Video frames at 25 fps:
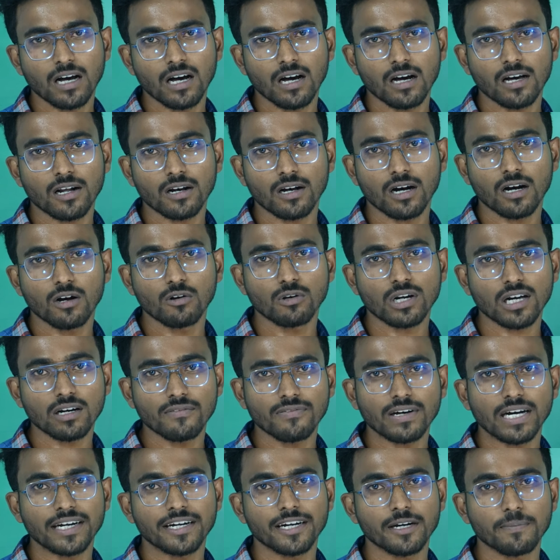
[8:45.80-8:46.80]
or out
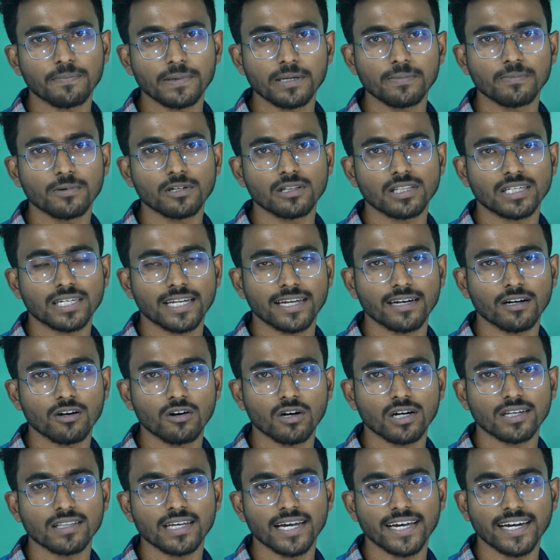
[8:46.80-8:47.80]
of 100 people 10
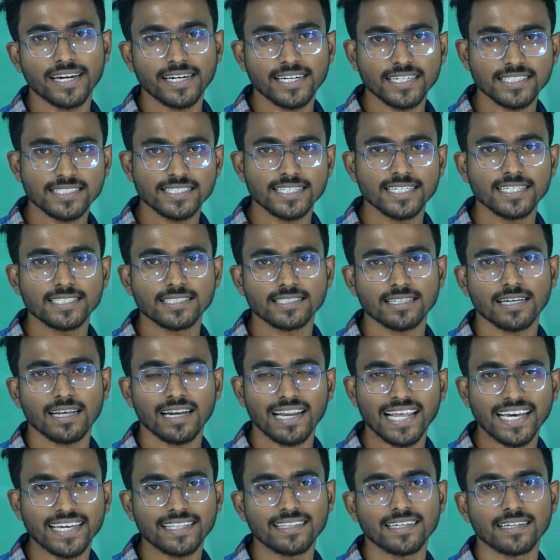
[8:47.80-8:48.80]
got the IIT seats,
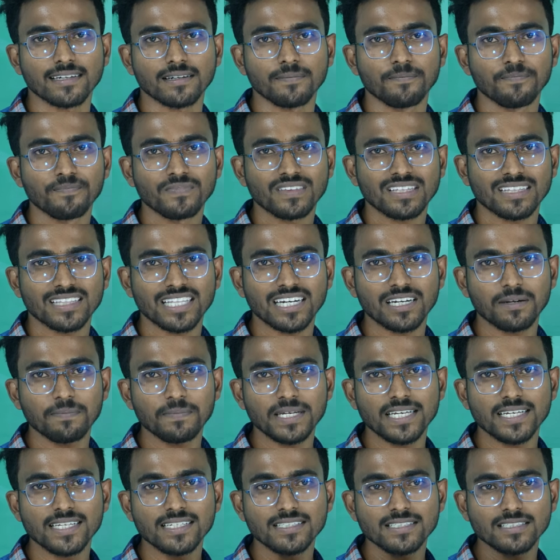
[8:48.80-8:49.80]
like that. That
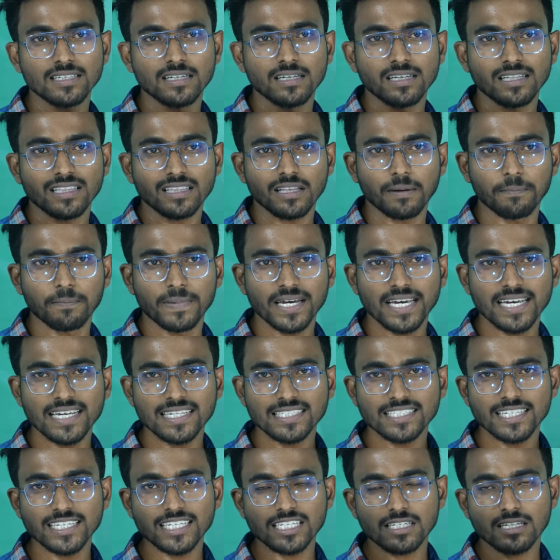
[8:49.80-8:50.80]
means the
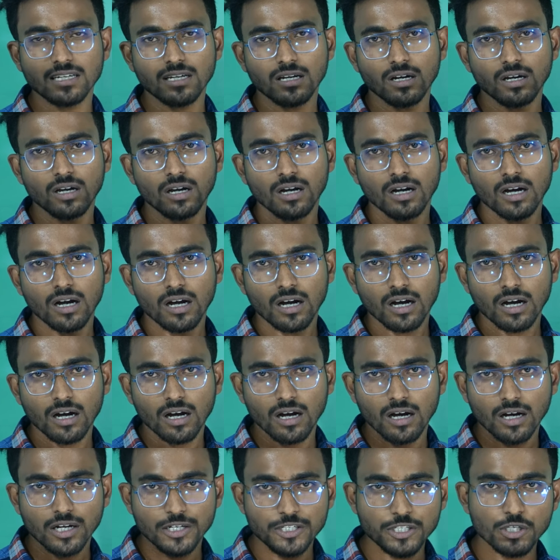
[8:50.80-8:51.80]
basic
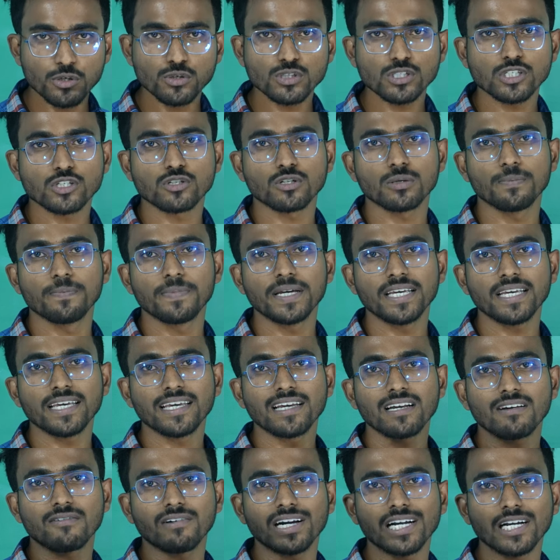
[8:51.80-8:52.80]
news should
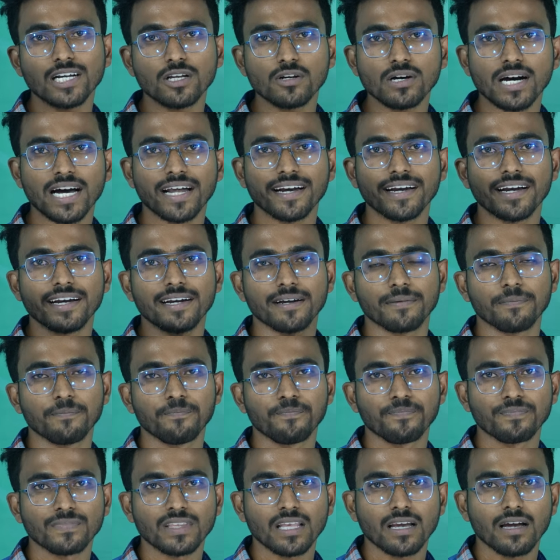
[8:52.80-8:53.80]
be equal to
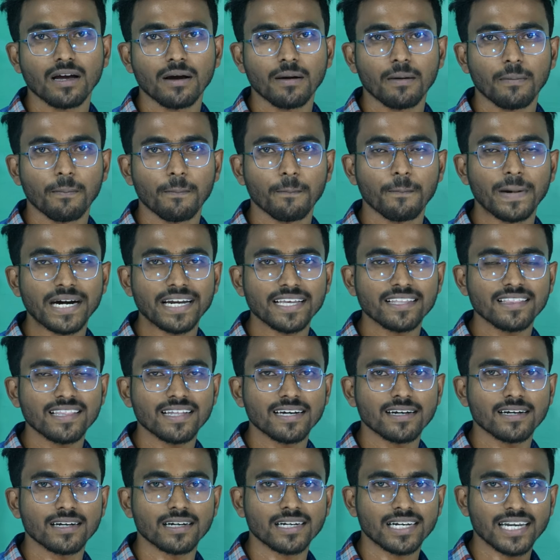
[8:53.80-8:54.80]
100, but in
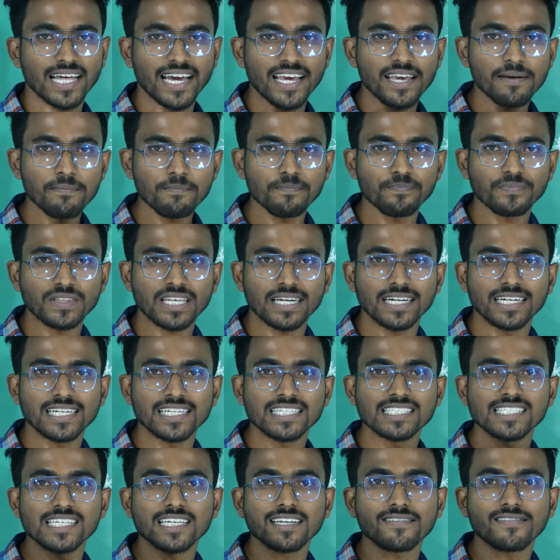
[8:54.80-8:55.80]
the time it
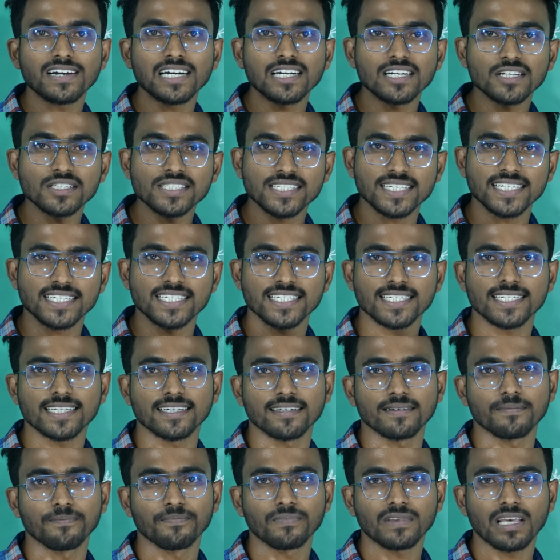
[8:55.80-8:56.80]
is equal to
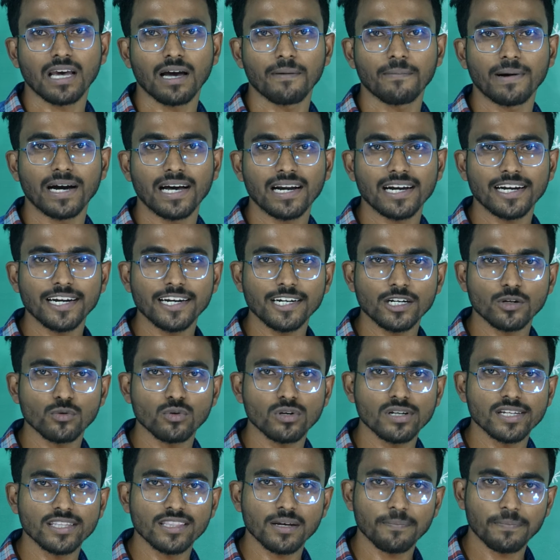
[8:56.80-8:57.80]
60. I'm already
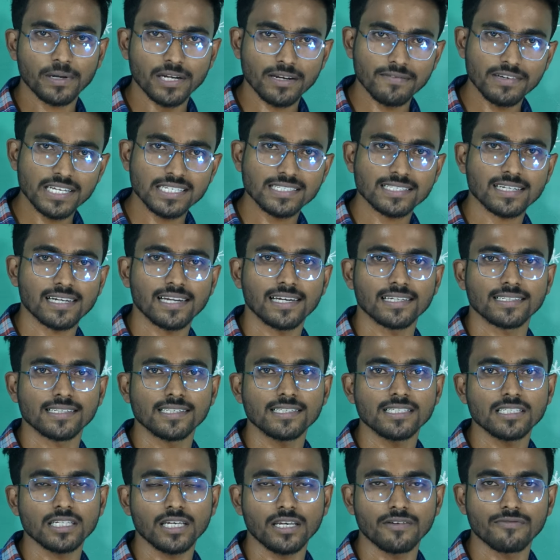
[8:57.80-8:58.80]
told in the previous
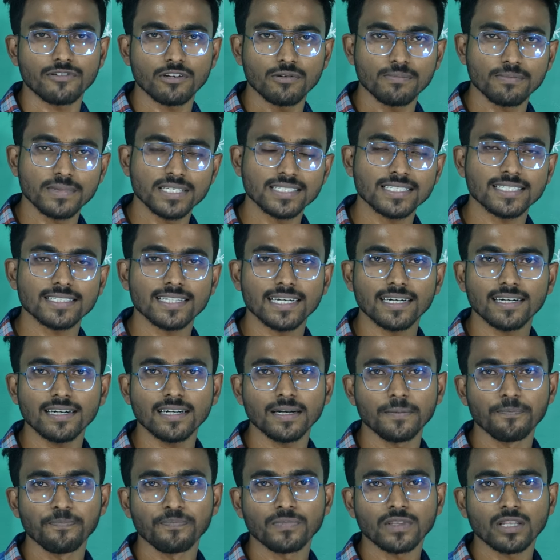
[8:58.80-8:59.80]
classes. If you miss
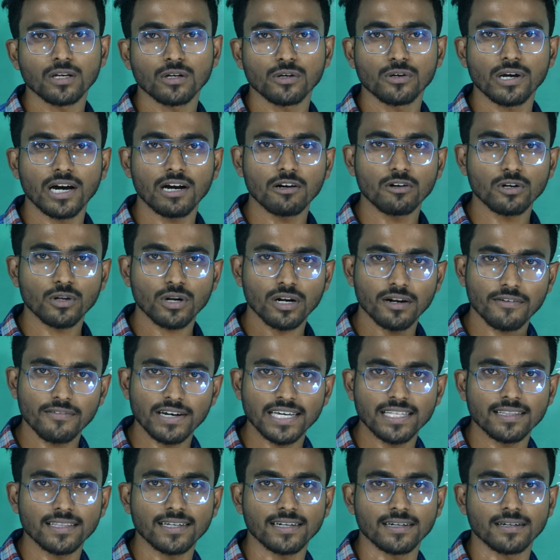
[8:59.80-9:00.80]
that, you have to
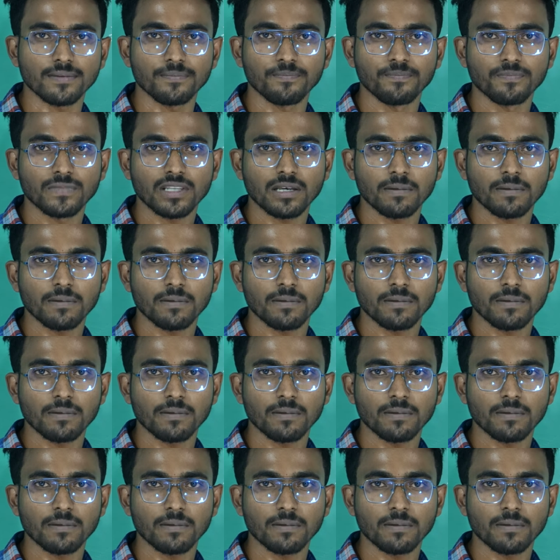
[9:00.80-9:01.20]
rewind that,